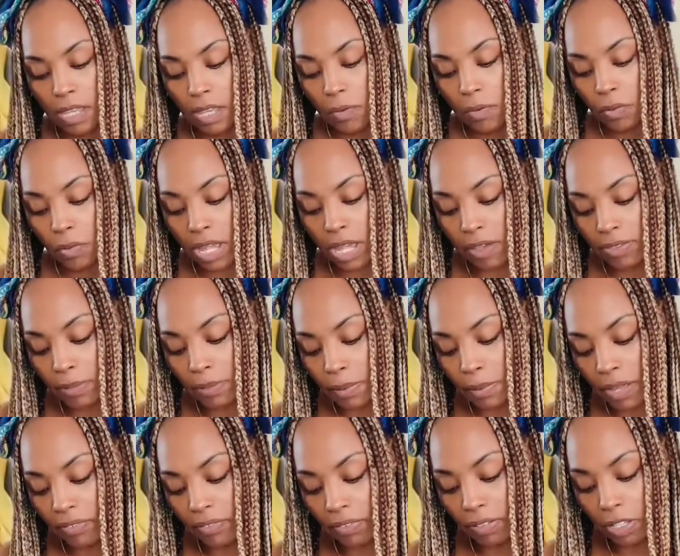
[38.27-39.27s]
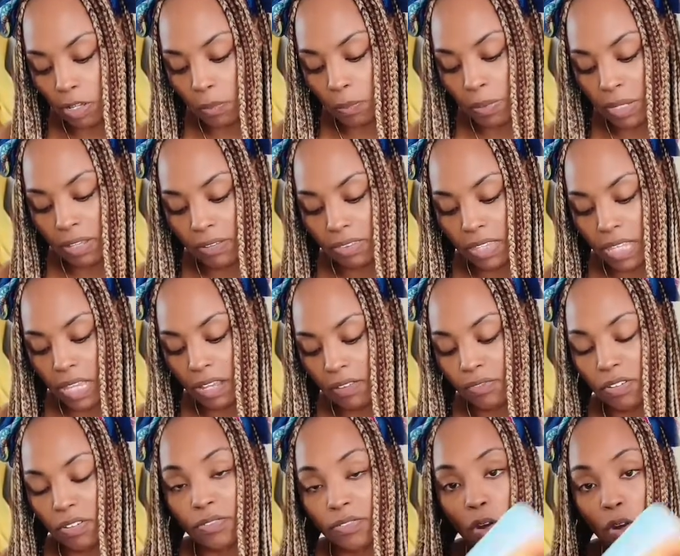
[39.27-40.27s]
We have the buffalo. Be
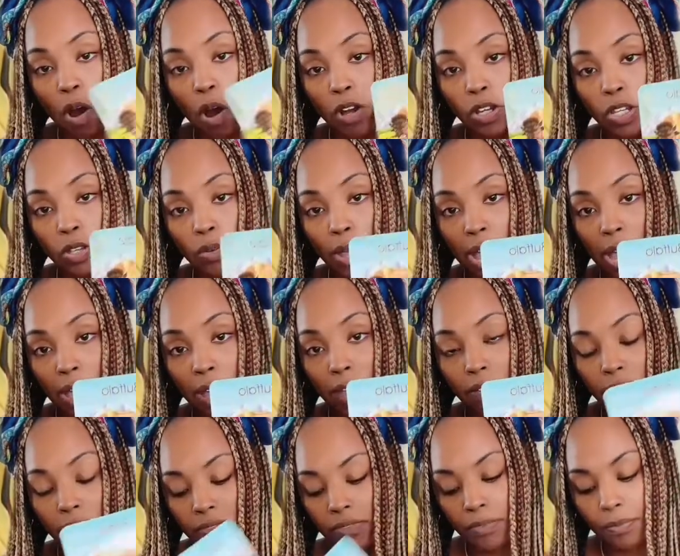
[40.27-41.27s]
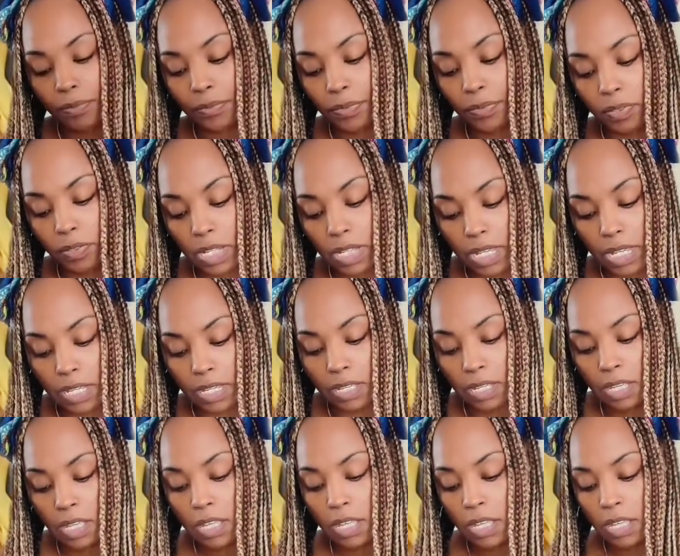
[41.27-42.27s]
thankful for all you have,
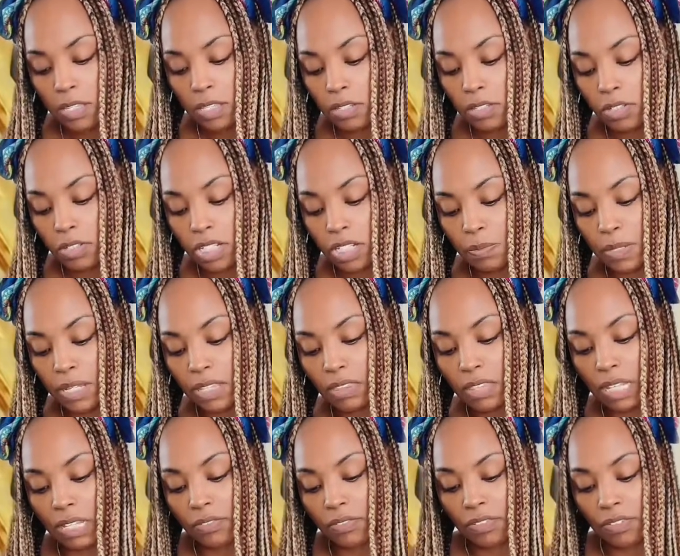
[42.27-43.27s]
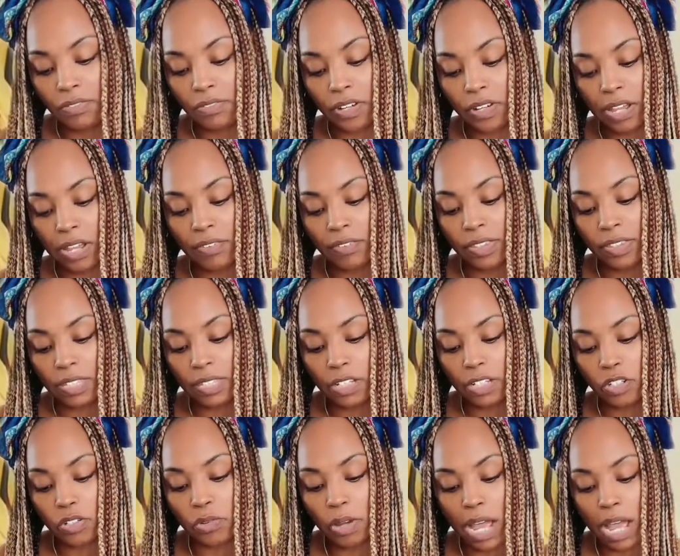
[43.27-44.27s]
okay? So just being thankful for everything
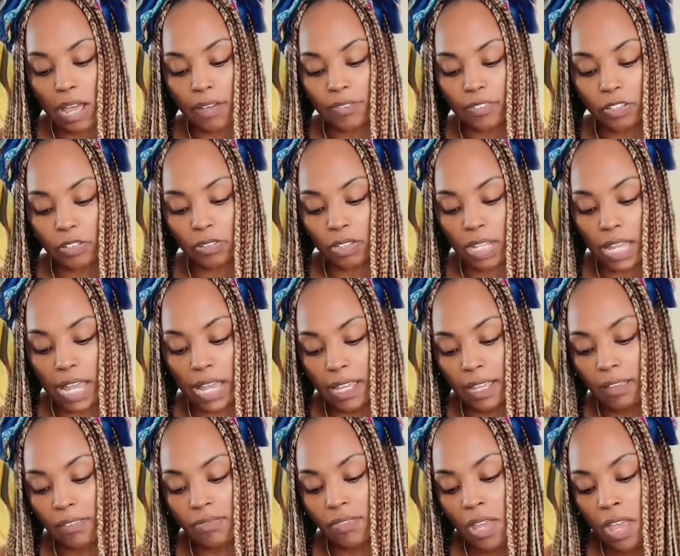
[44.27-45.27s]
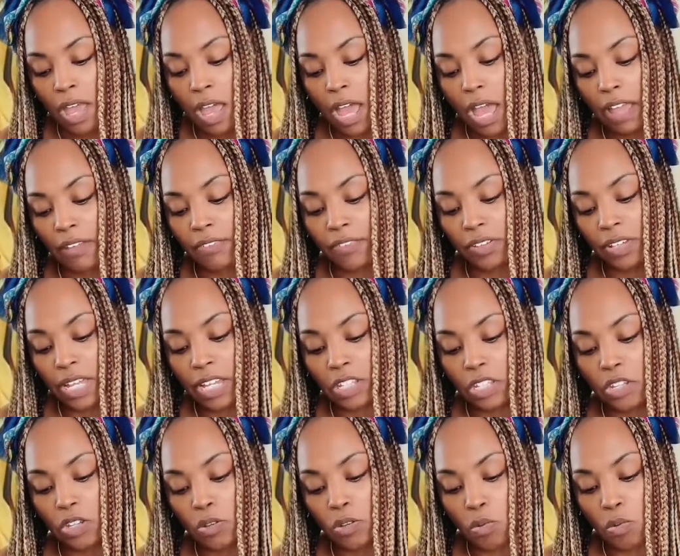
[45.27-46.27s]
that you have in your life. I feel
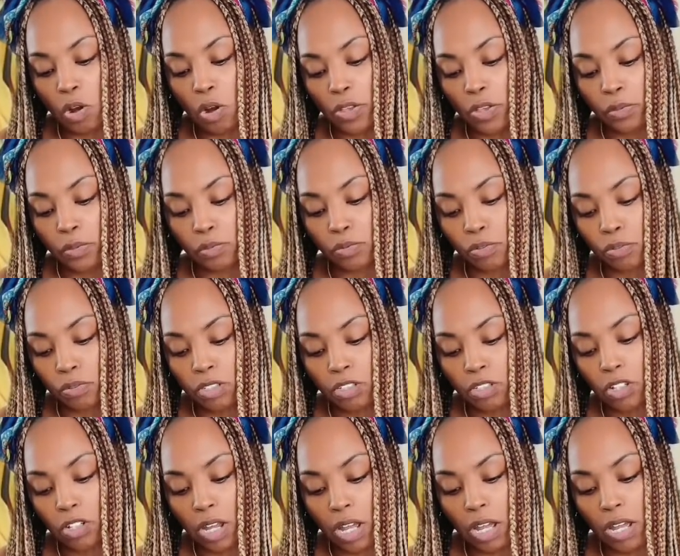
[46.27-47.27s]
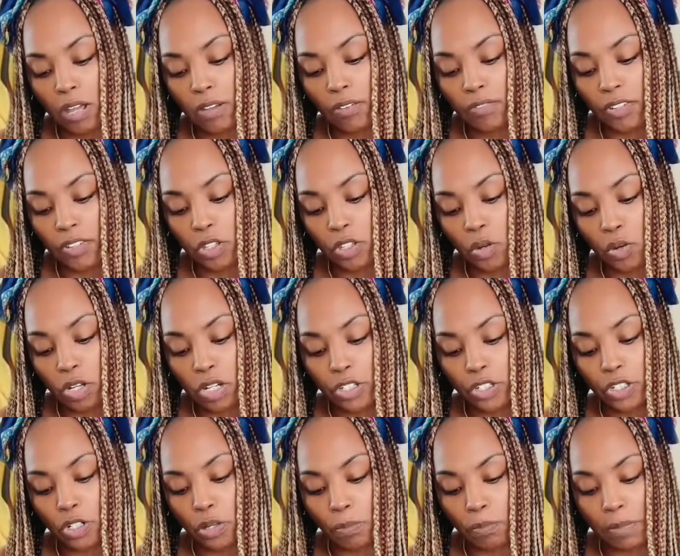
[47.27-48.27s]
like you are the ruler of your
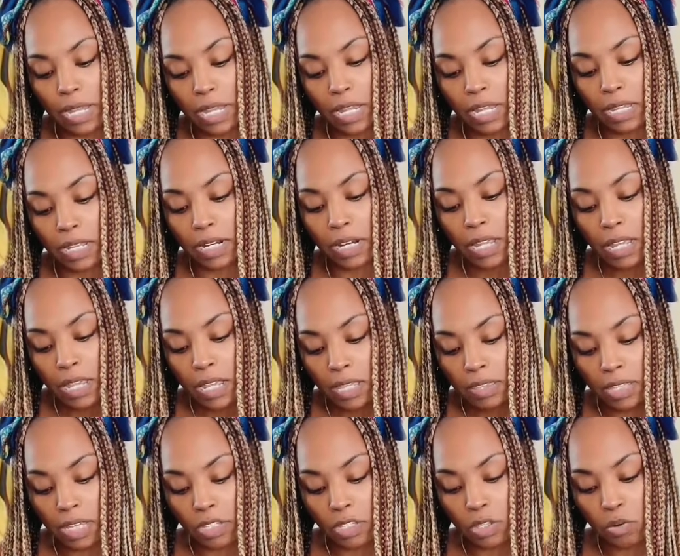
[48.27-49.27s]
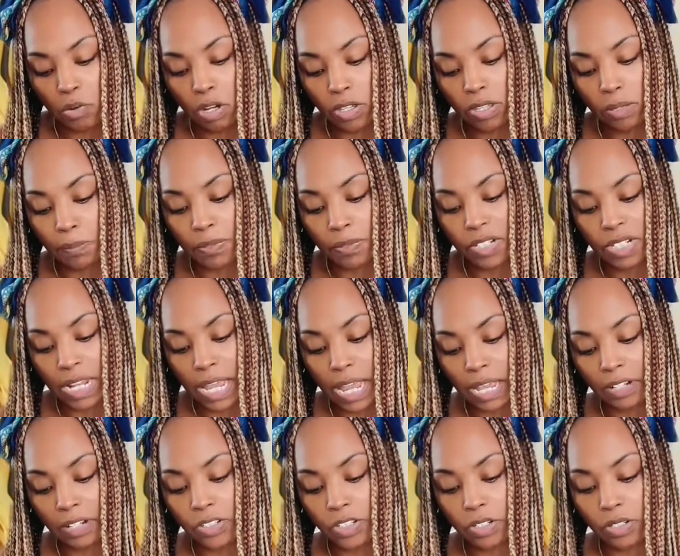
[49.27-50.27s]
domain, that you are the
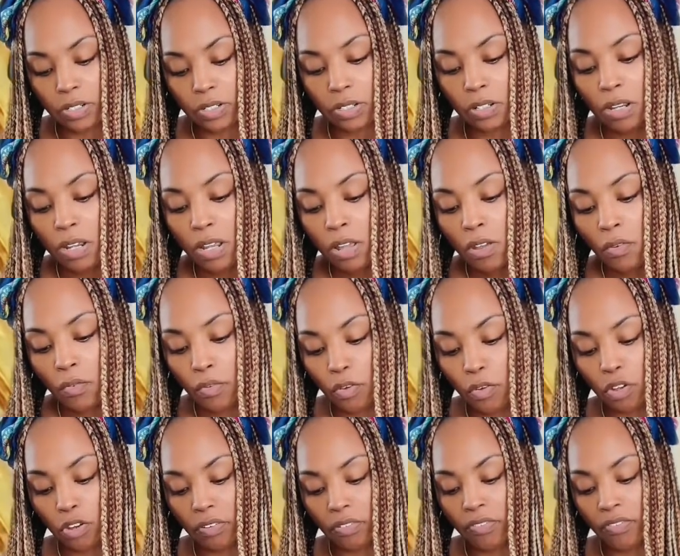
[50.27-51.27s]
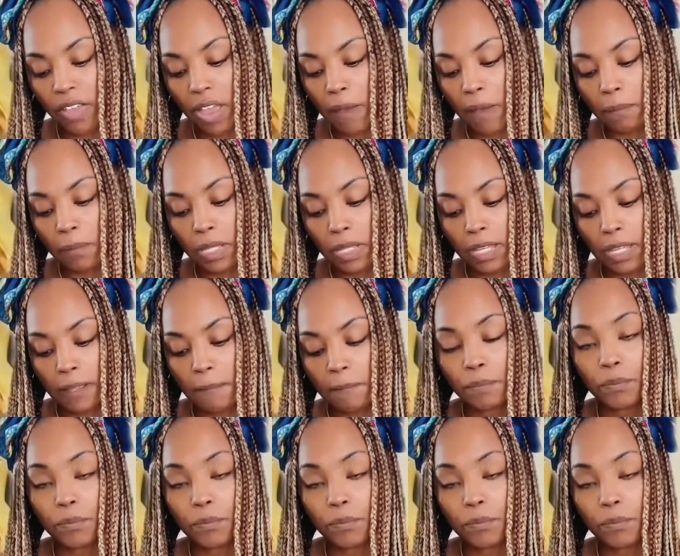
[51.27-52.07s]
protector for your family,